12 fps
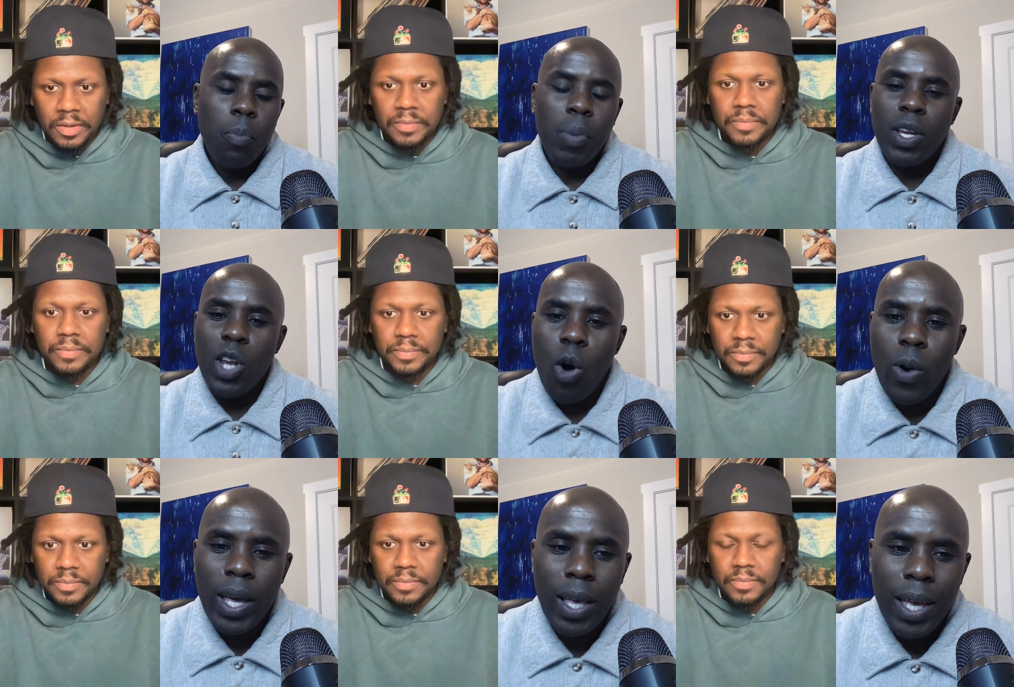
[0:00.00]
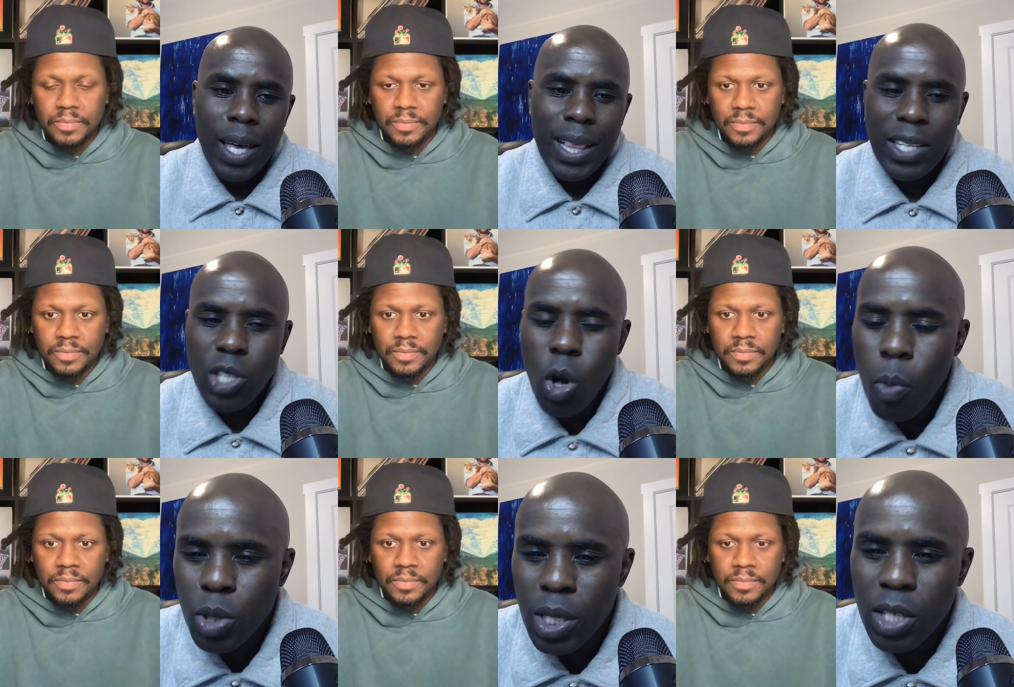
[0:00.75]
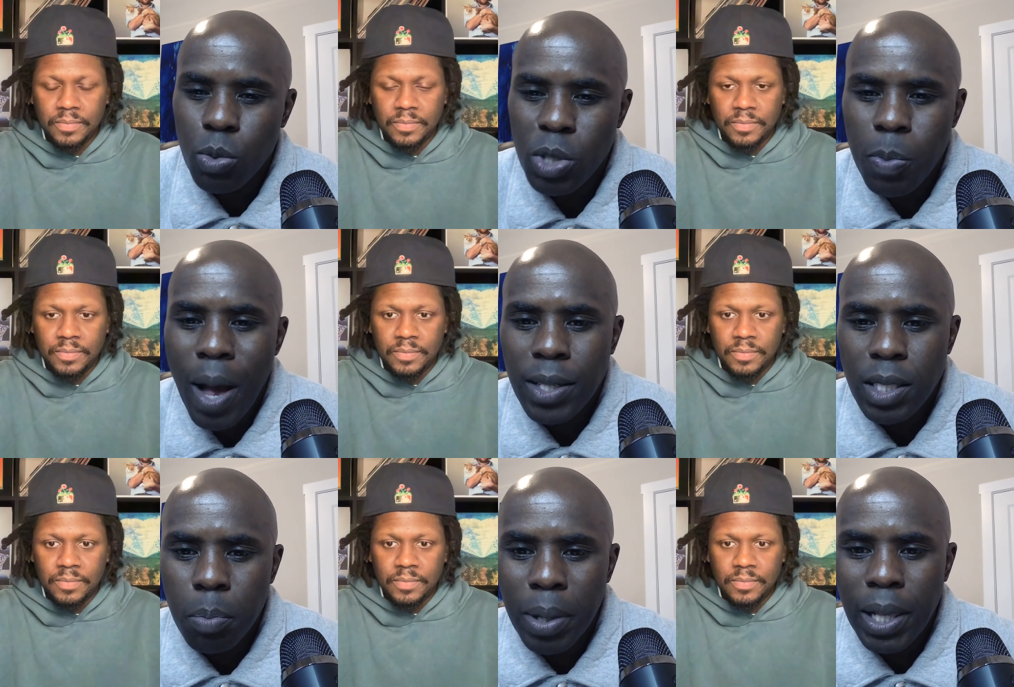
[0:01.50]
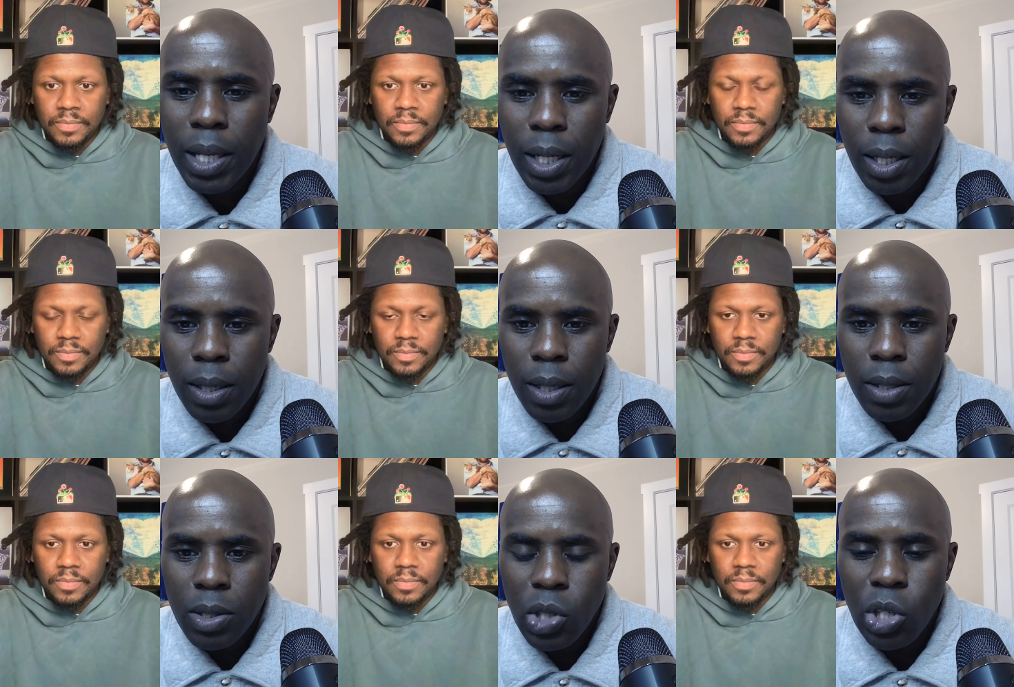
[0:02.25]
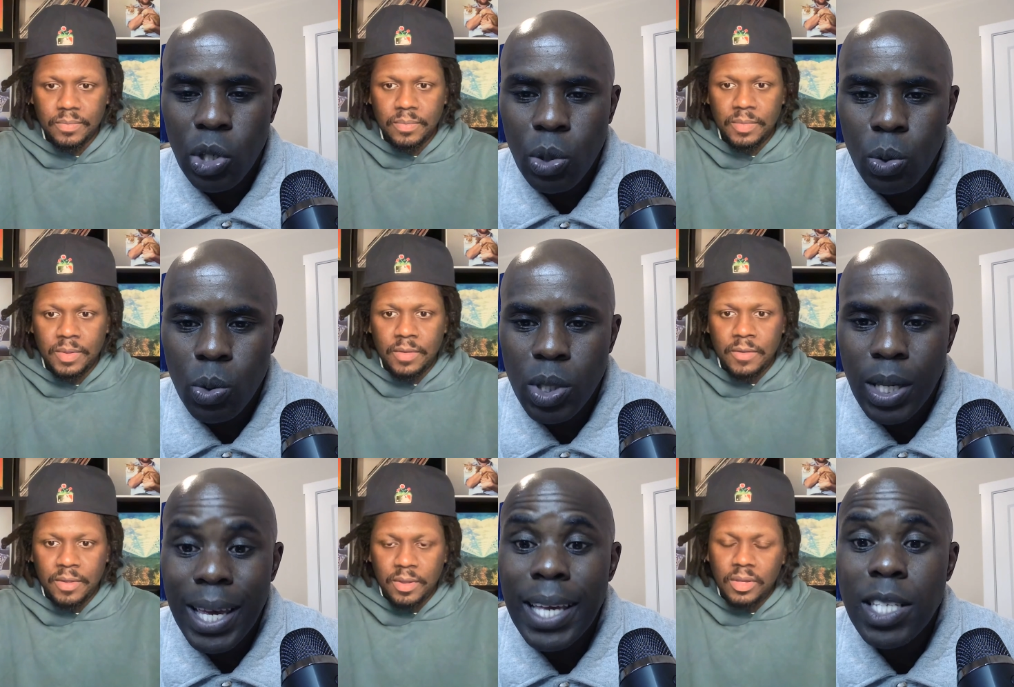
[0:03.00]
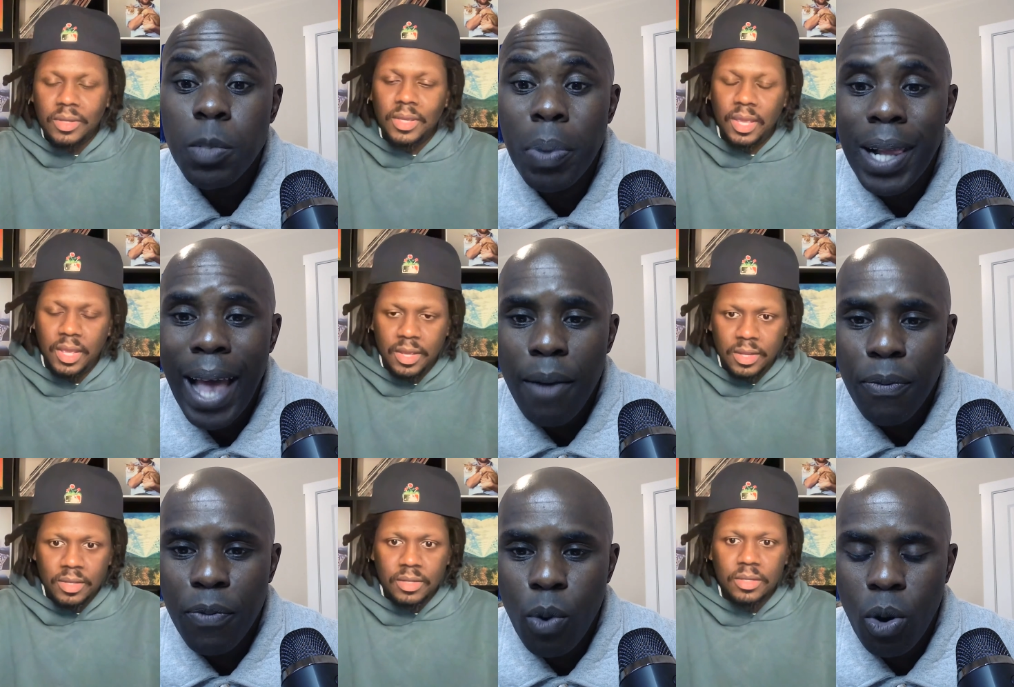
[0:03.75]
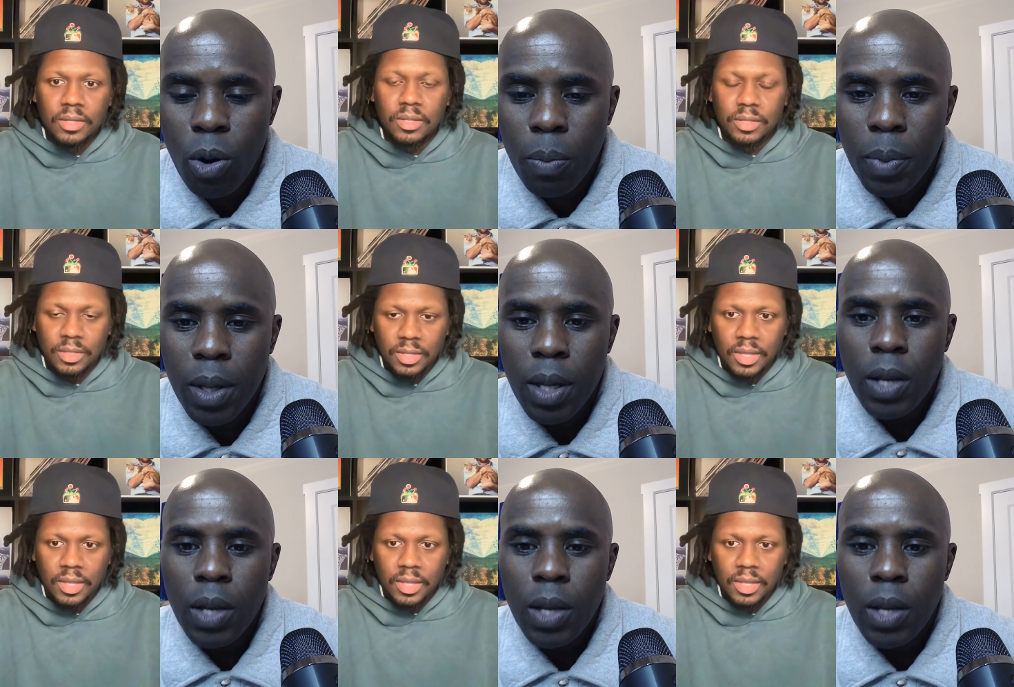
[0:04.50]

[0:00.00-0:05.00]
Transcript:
Speaker 1: but knowing that's almost his responsibility to use his platform